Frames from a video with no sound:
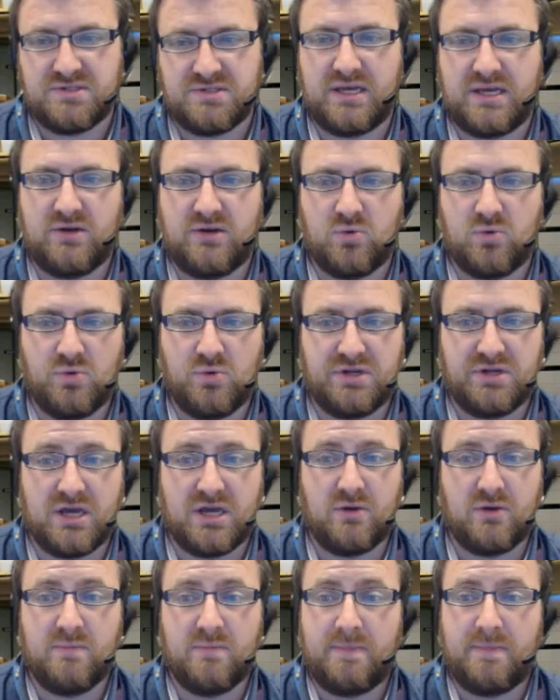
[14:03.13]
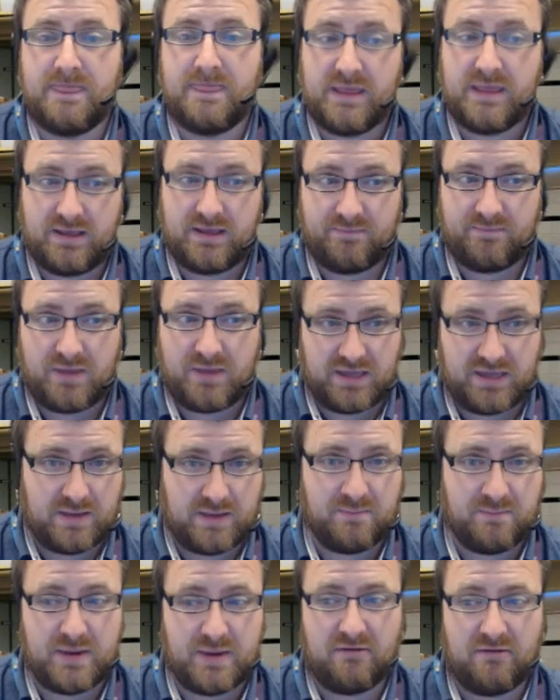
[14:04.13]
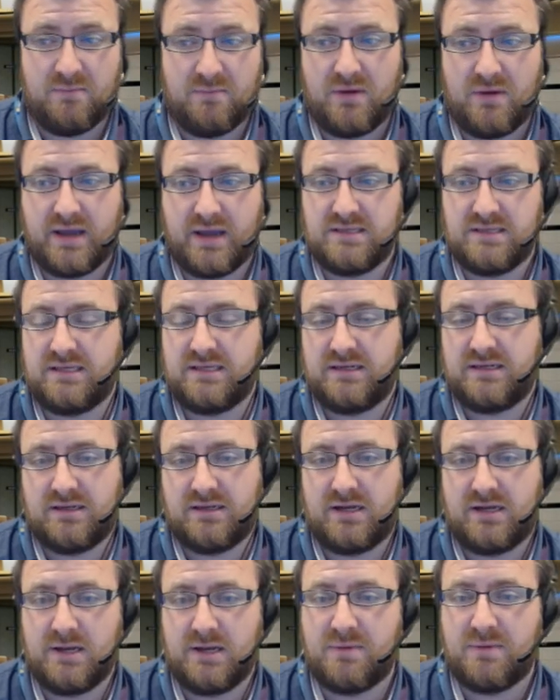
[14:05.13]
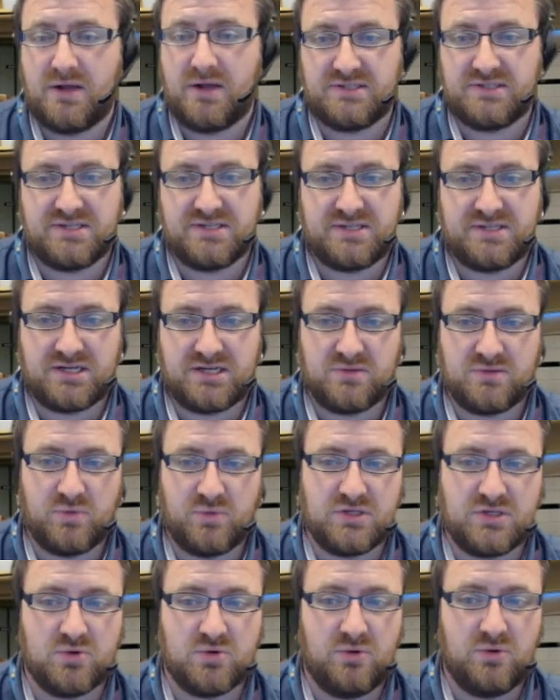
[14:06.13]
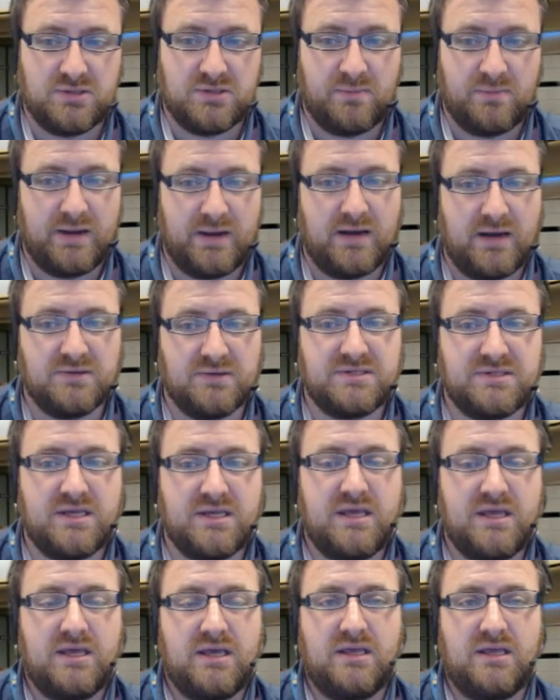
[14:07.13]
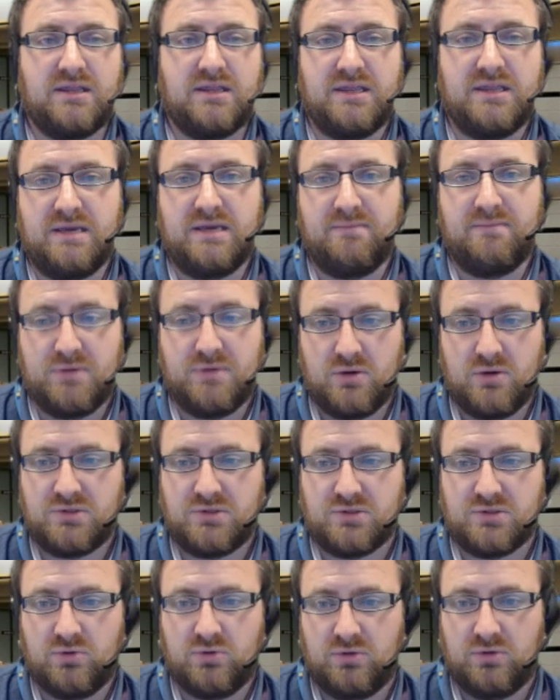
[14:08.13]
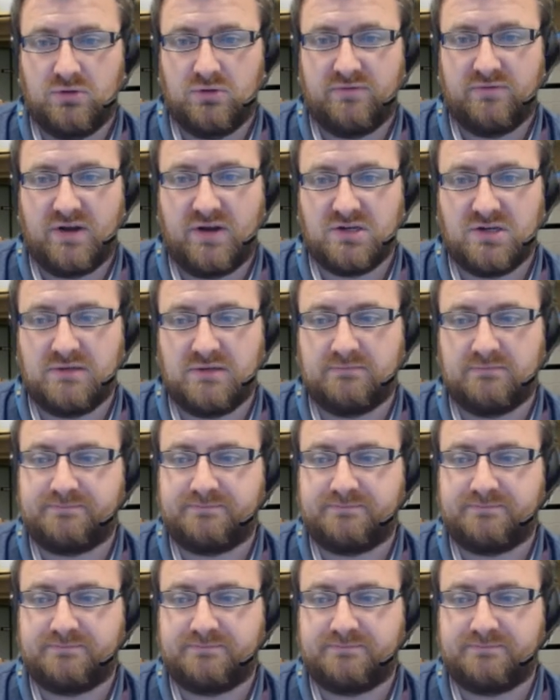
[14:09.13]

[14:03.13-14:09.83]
and audio. Again, bear in mind in earlier parts of the session we talked about the mute all function.